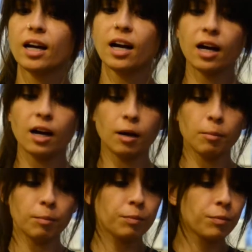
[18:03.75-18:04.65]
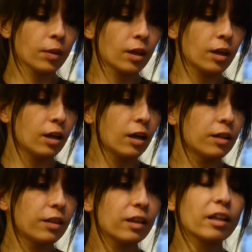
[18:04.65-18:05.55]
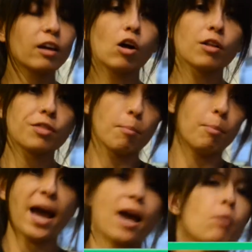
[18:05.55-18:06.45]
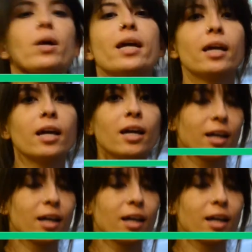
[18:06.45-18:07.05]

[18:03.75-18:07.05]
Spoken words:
I think they call it the bat wing.